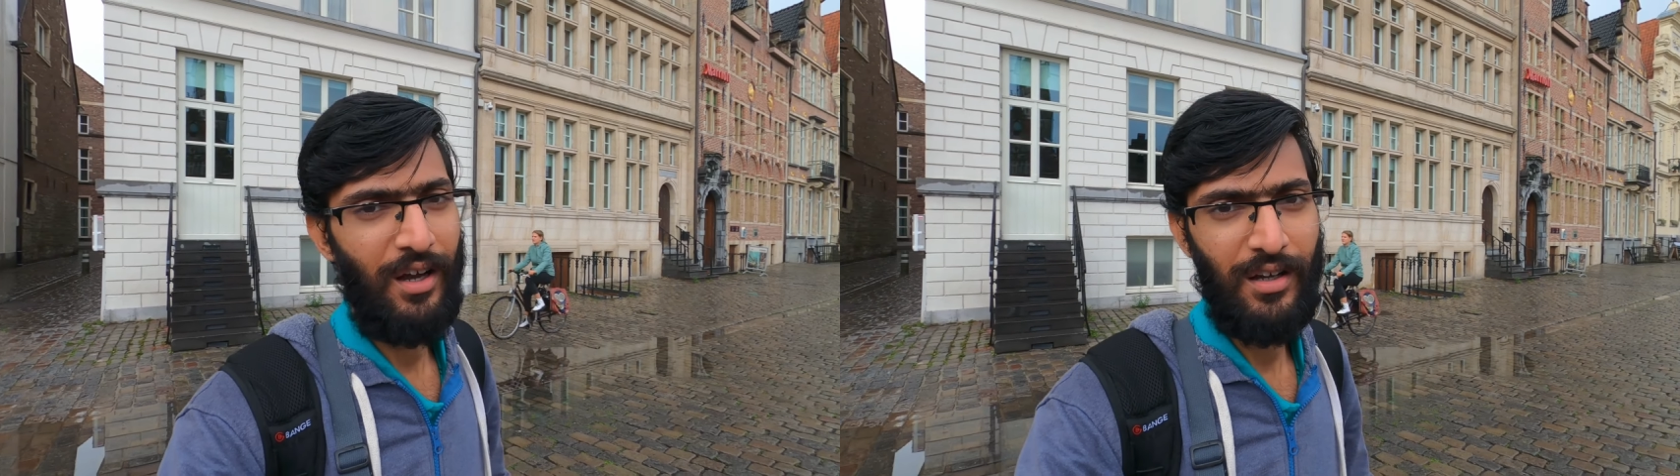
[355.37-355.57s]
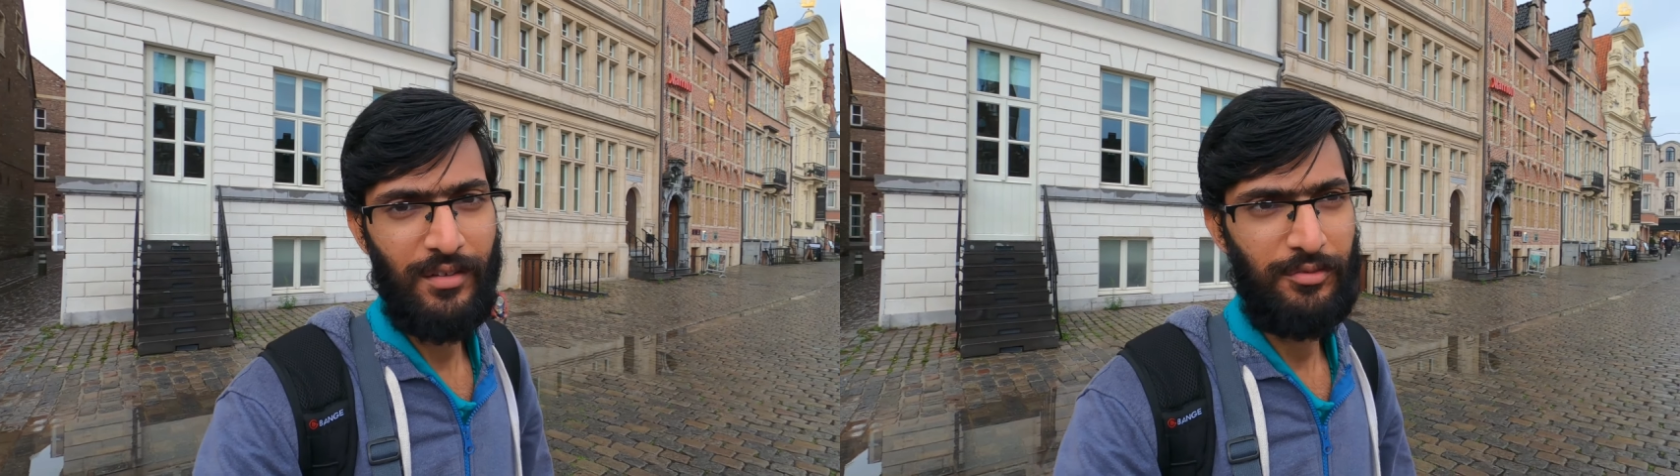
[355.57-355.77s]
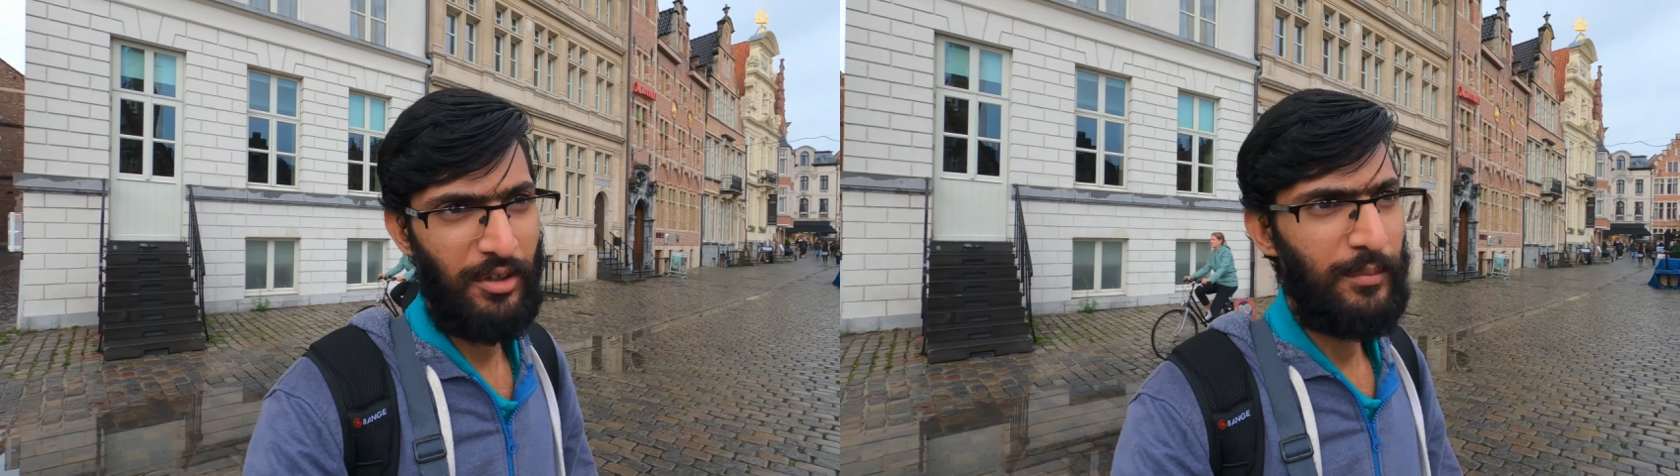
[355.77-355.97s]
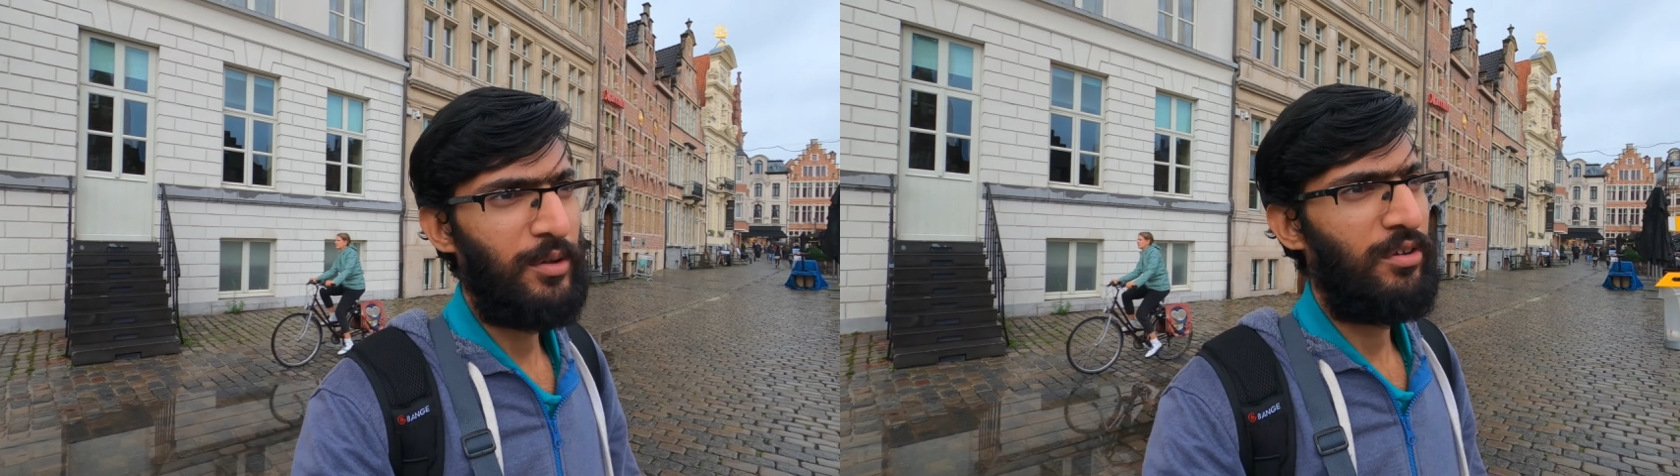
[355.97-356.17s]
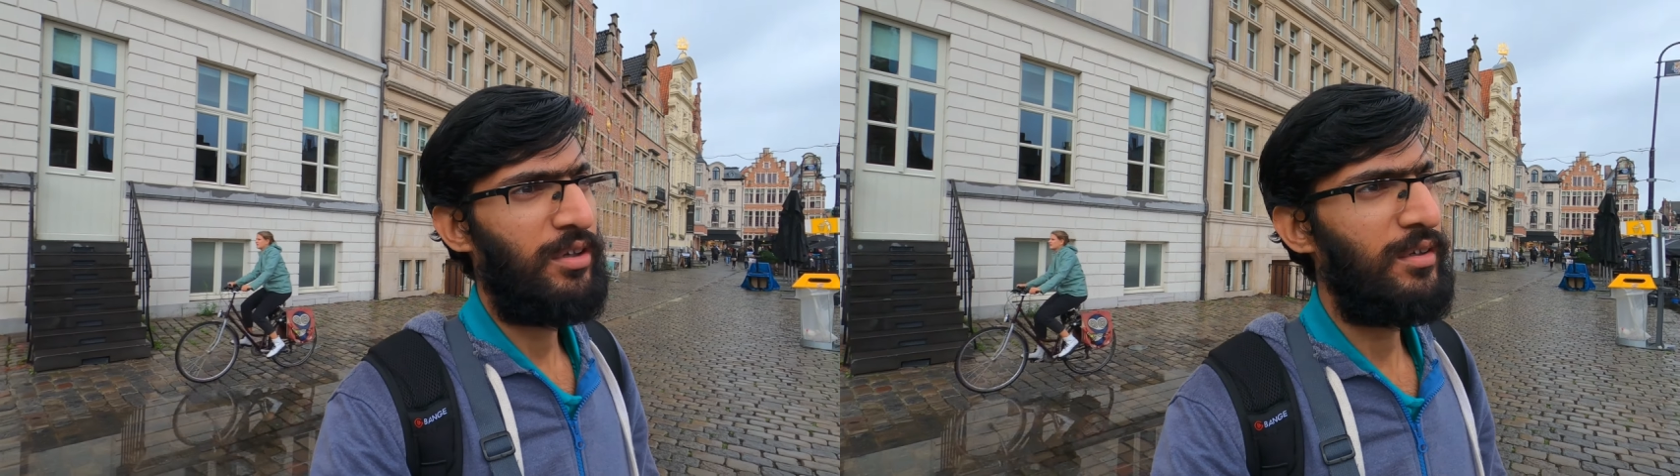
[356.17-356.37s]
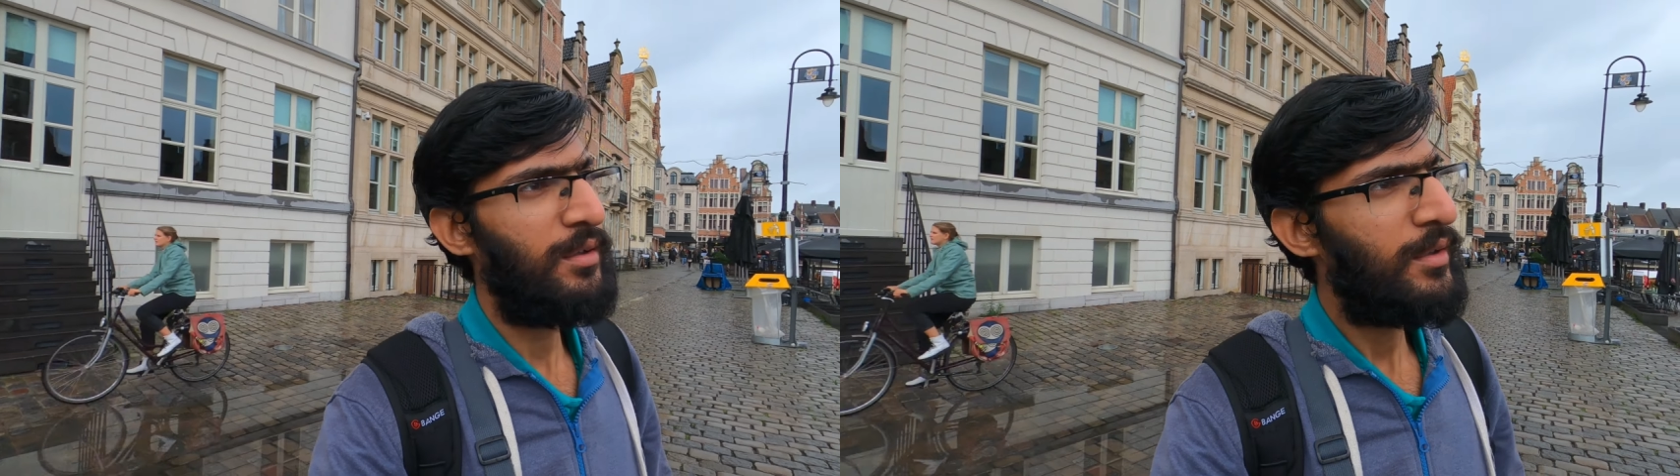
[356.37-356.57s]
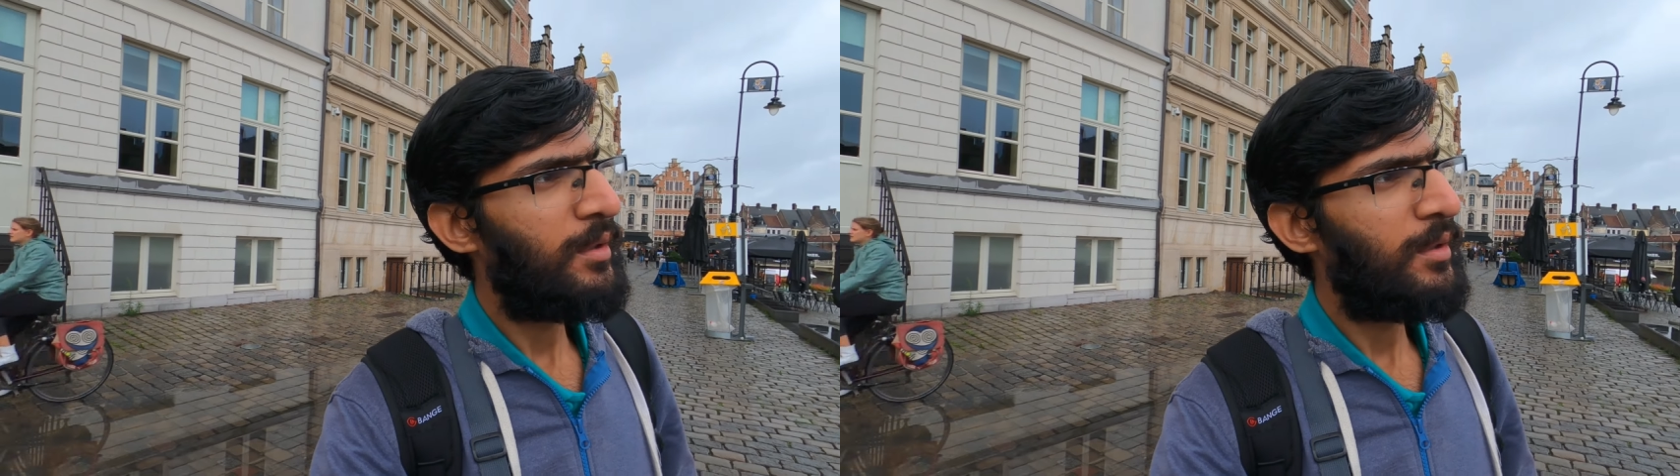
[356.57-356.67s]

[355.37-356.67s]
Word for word: are famous here